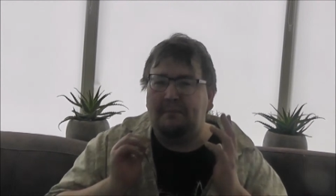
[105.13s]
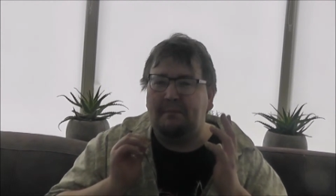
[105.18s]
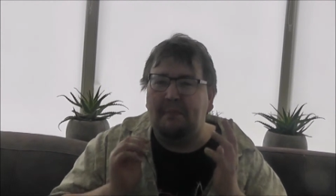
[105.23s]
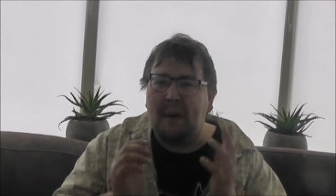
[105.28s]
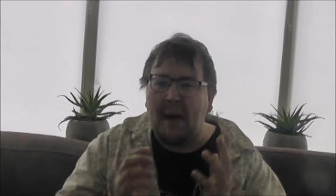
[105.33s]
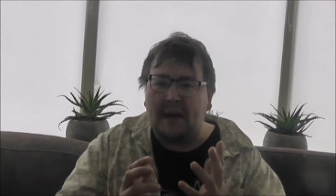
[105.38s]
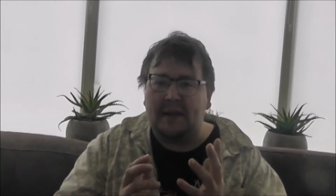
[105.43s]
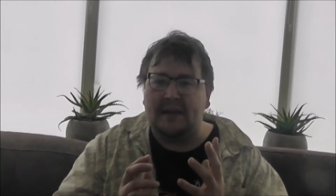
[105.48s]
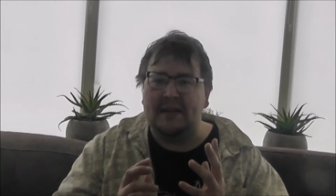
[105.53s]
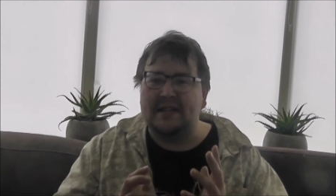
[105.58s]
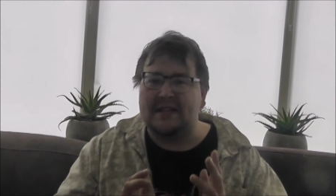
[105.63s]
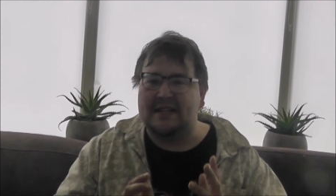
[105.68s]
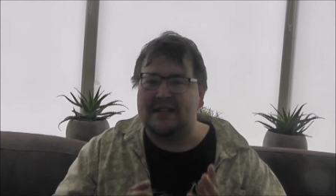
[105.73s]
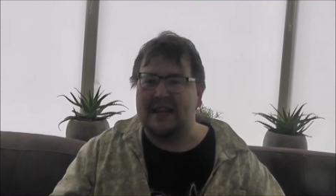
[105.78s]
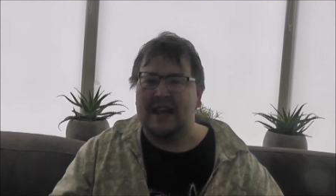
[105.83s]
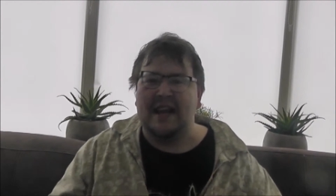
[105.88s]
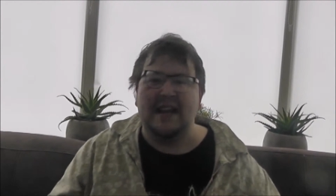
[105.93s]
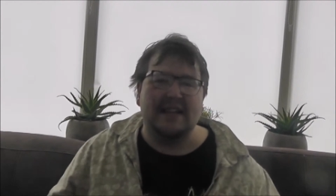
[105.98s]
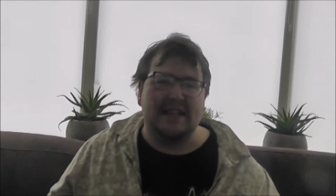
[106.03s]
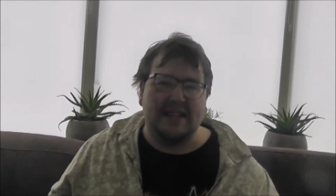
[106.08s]
But
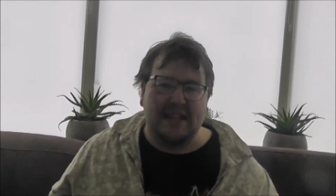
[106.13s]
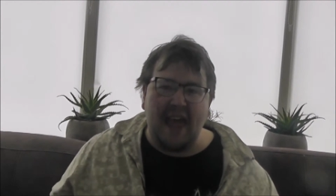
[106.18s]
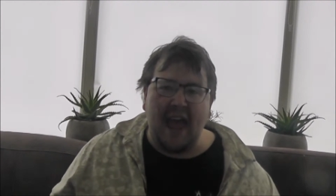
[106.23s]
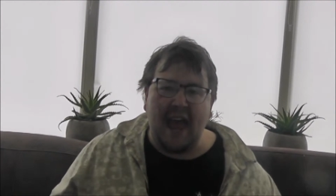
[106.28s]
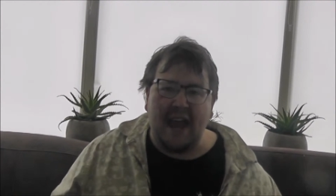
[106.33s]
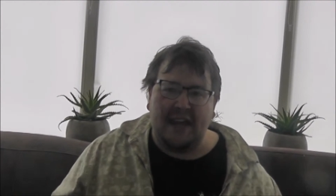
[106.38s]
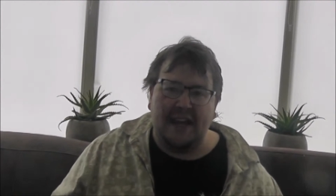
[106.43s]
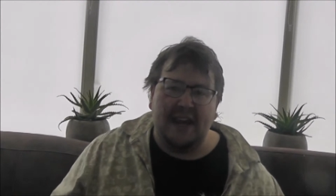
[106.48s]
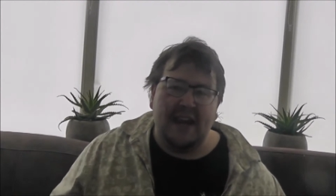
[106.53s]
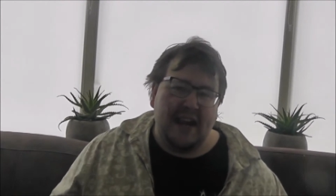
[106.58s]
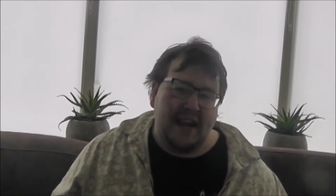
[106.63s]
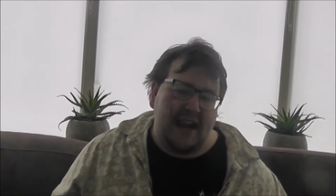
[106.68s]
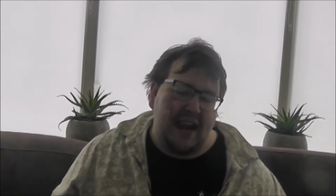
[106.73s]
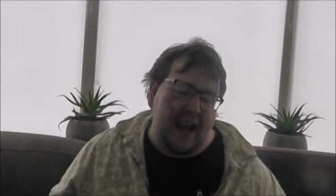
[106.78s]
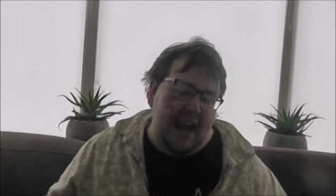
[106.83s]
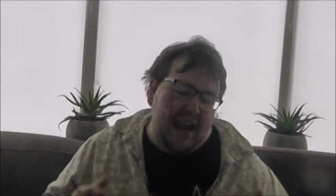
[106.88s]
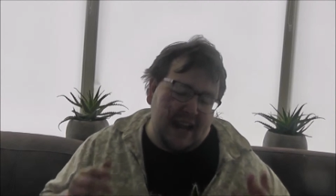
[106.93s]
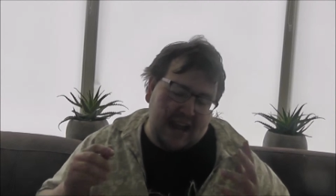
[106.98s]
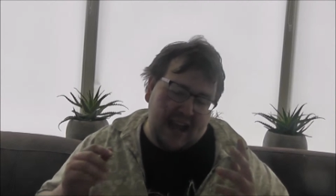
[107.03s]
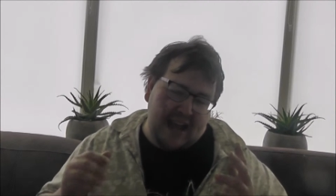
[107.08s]
since then,
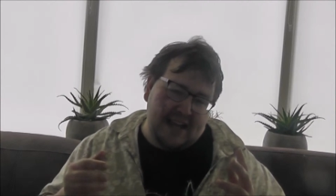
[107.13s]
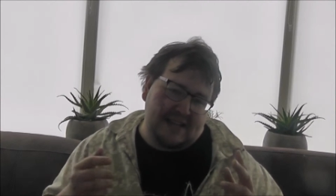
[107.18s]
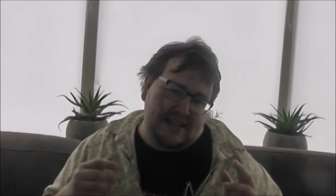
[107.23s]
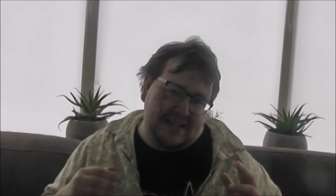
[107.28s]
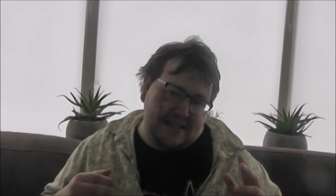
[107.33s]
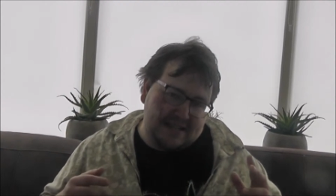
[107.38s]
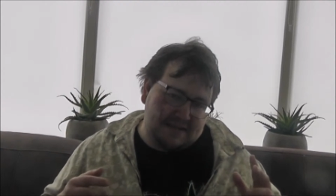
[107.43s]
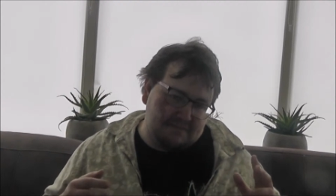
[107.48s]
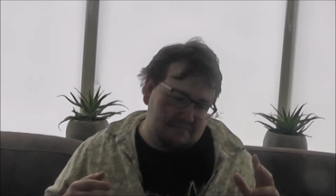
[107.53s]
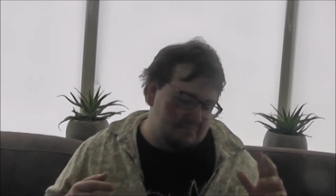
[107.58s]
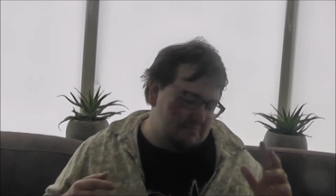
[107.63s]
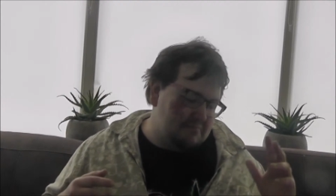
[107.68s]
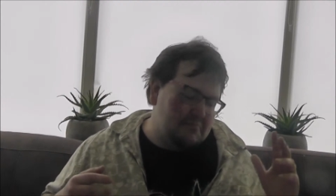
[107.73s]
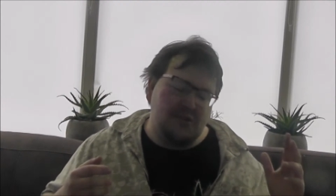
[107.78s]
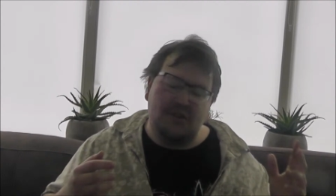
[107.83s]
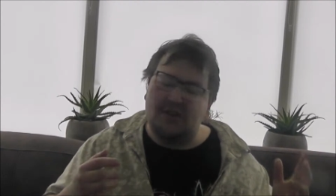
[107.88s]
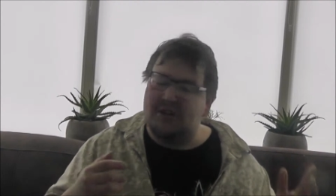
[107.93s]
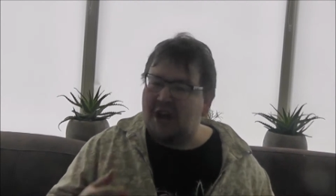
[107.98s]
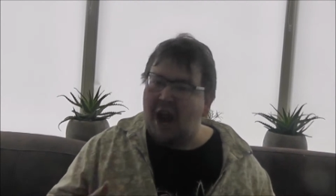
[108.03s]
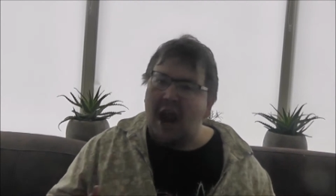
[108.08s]
it has
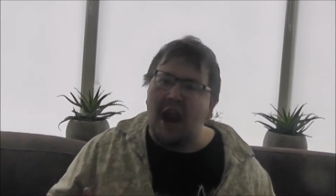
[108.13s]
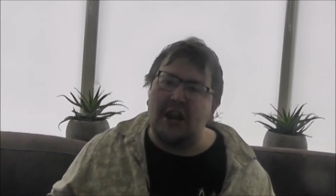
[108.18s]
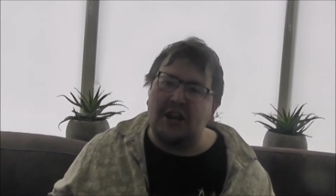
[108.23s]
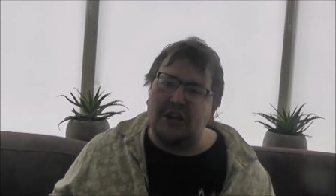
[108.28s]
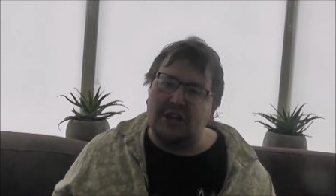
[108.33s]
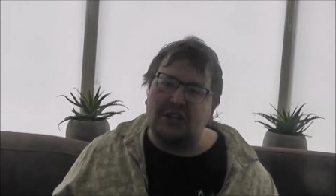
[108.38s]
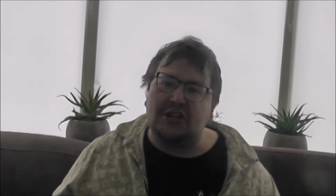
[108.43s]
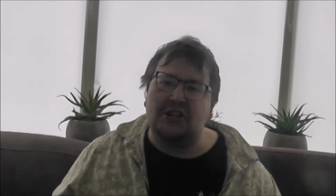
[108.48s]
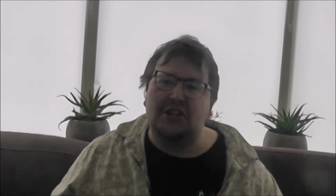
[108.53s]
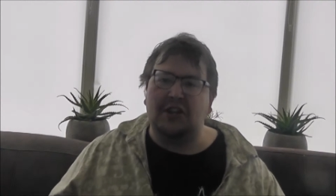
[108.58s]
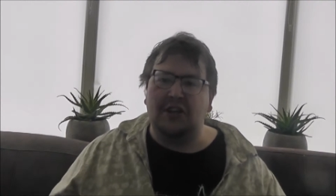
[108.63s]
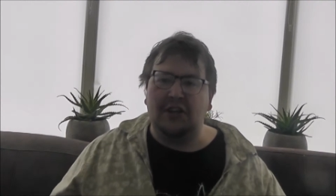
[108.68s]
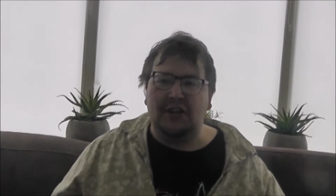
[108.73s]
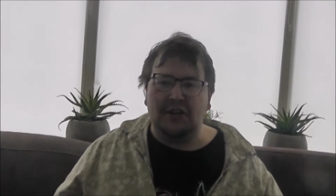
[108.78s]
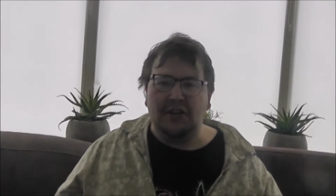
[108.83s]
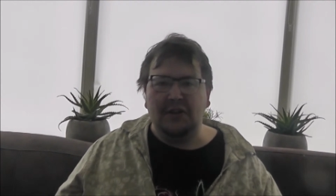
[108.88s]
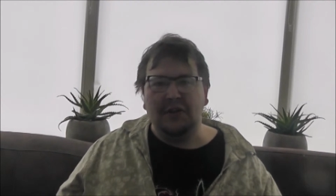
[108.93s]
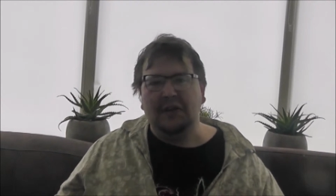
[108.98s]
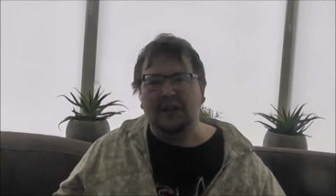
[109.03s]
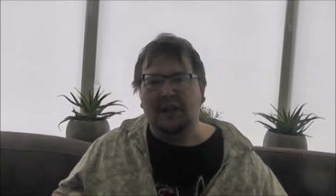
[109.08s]
changed.
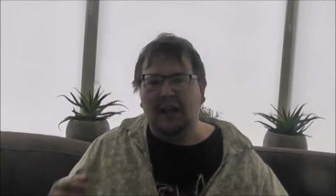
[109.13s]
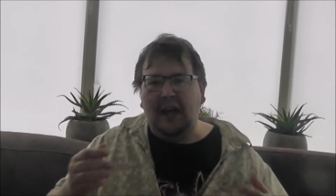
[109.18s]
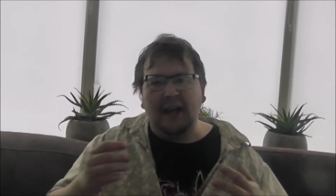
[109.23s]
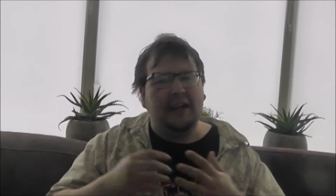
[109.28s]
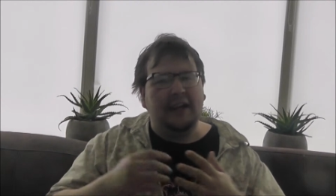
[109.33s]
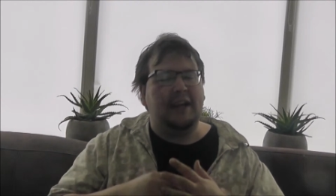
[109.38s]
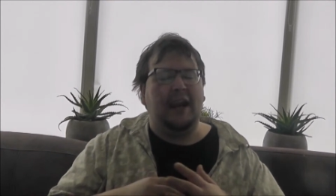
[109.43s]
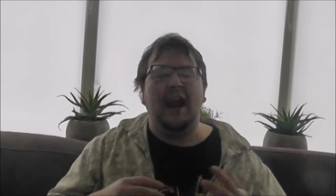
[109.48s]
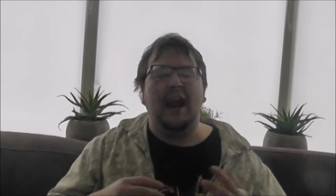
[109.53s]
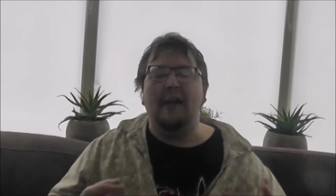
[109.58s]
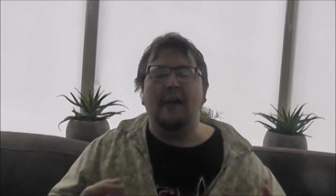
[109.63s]
Like